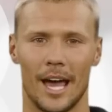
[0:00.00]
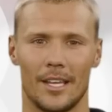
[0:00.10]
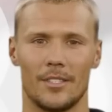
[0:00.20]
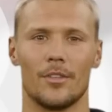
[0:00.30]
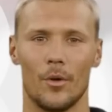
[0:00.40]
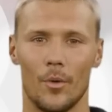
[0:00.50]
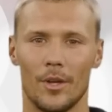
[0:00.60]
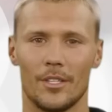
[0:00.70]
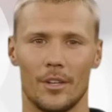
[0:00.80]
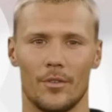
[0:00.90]
and its goal
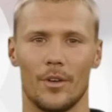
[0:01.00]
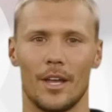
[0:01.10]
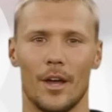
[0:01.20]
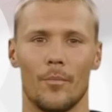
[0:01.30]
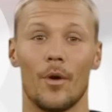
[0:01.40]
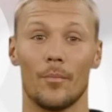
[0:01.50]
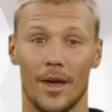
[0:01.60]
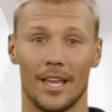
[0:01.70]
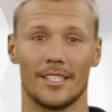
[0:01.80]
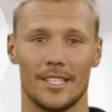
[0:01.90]
is to create a
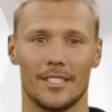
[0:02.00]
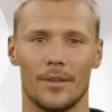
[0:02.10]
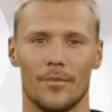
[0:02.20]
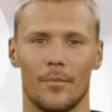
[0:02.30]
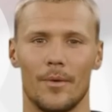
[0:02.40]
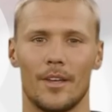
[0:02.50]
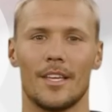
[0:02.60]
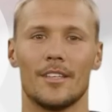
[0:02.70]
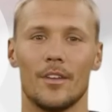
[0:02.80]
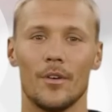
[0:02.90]
robotic system for
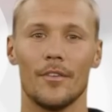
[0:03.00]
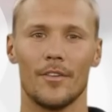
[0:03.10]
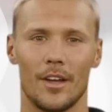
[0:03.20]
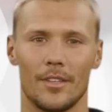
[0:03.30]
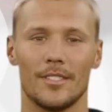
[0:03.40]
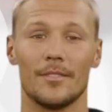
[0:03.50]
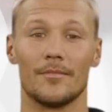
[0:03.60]
building solar fields.